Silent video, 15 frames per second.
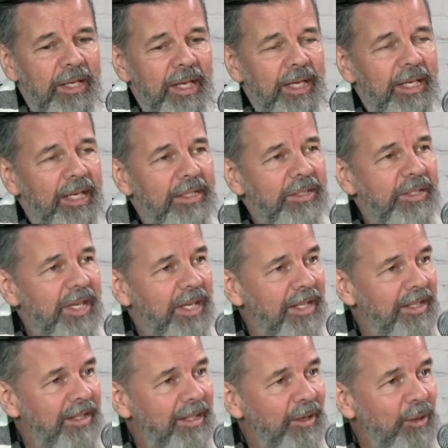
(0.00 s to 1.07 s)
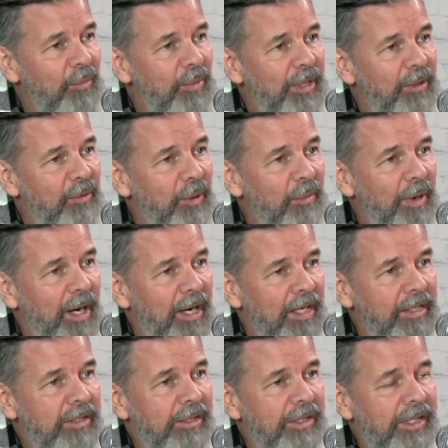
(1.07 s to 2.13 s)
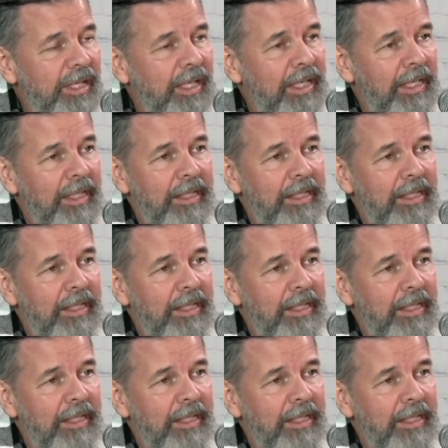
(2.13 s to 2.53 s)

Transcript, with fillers: like I said in the opening remarks,